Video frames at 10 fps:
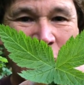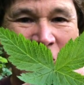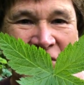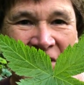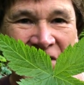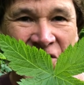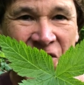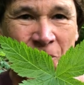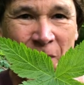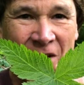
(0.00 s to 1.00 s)
with
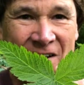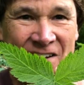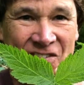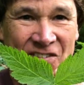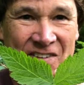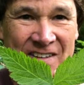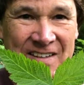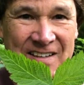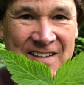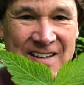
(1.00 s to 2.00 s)
delicious berries
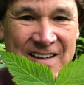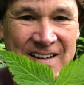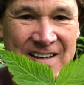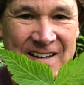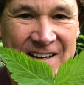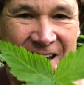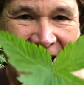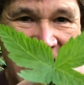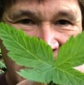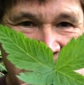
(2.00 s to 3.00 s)

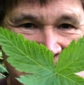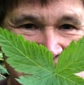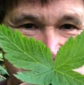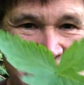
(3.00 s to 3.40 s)
and